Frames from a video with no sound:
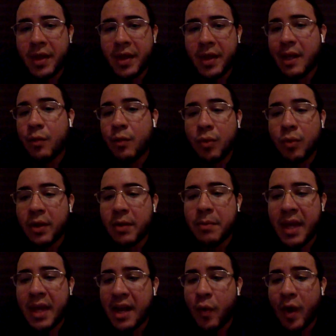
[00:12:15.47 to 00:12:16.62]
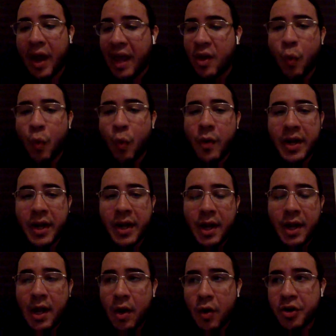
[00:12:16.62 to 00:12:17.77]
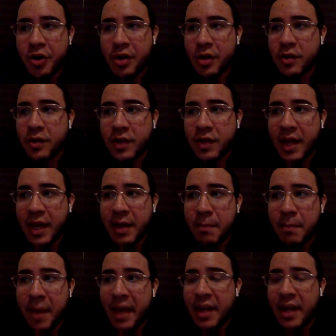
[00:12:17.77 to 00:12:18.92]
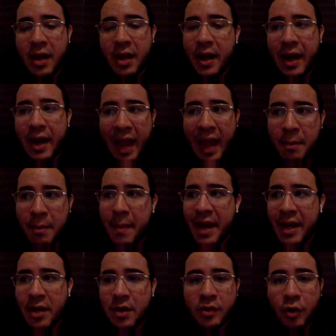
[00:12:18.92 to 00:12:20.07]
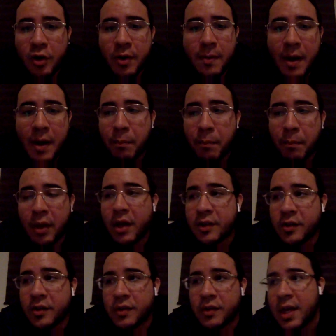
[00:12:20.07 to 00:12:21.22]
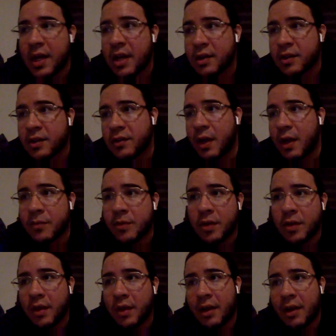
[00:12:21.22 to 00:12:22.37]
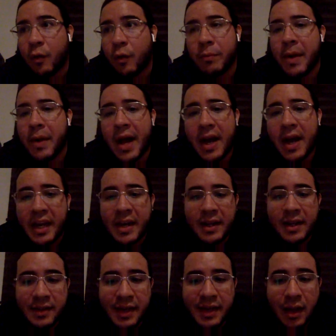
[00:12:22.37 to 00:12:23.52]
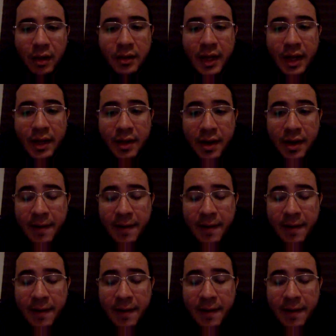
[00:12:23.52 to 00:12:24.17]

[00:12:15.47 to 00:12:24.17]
and that rule can be a query, or just a minus or a plus something grouped by in Excel, and